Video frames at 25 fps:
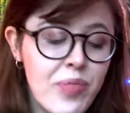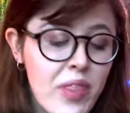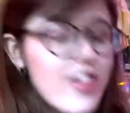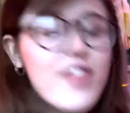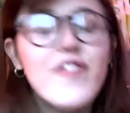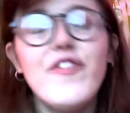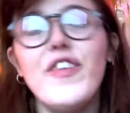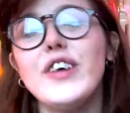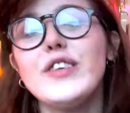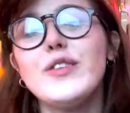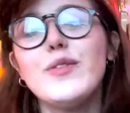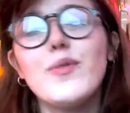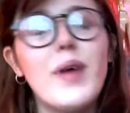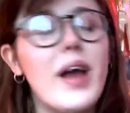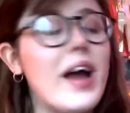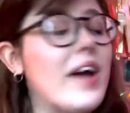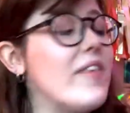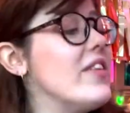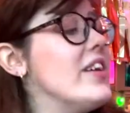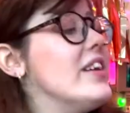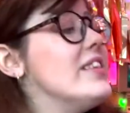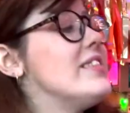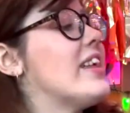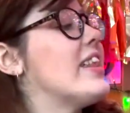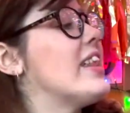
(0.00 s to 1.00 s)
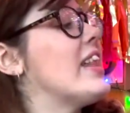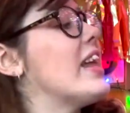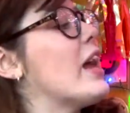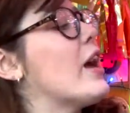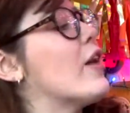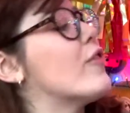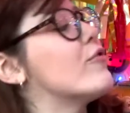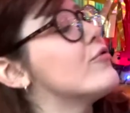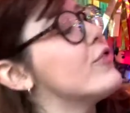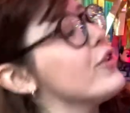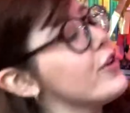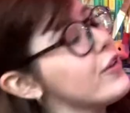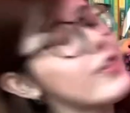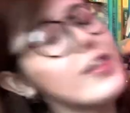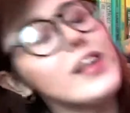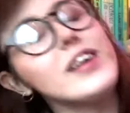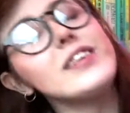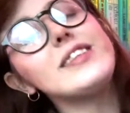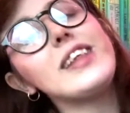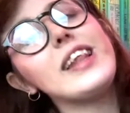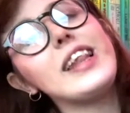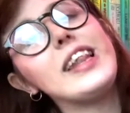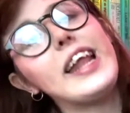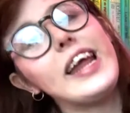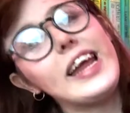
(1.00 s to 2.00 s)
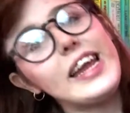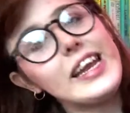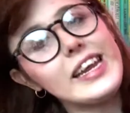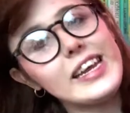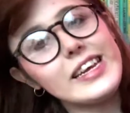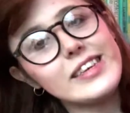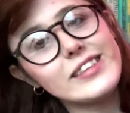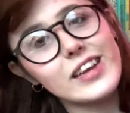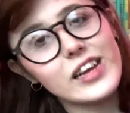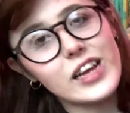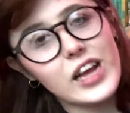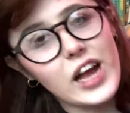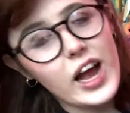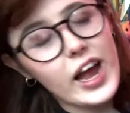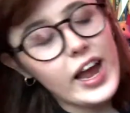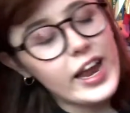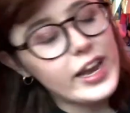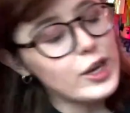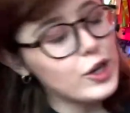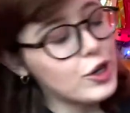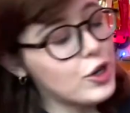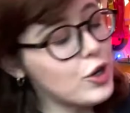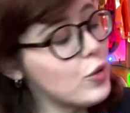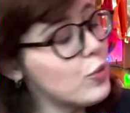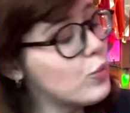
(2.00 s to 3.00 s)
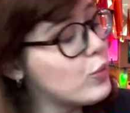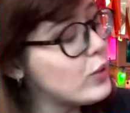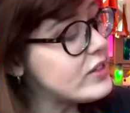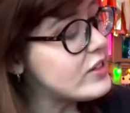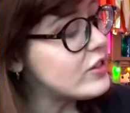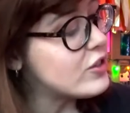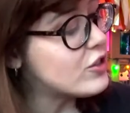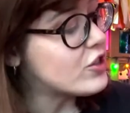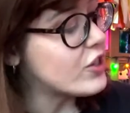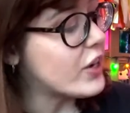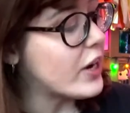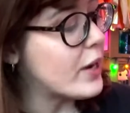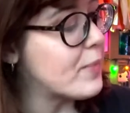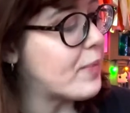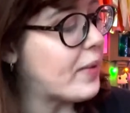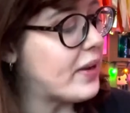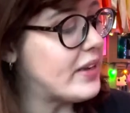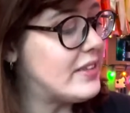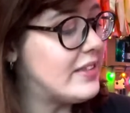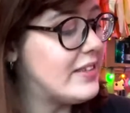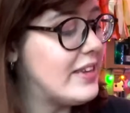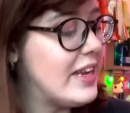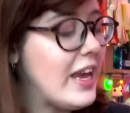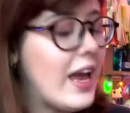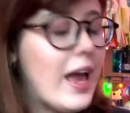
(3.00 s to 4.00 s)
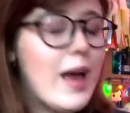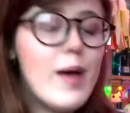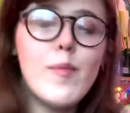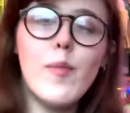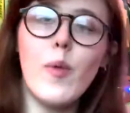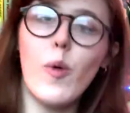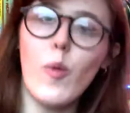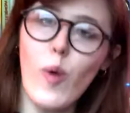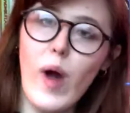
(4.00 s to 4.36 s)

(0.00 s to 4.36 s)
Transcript: The first thing we have is The Ruthless Lady's Guide to Wizardry by C.M.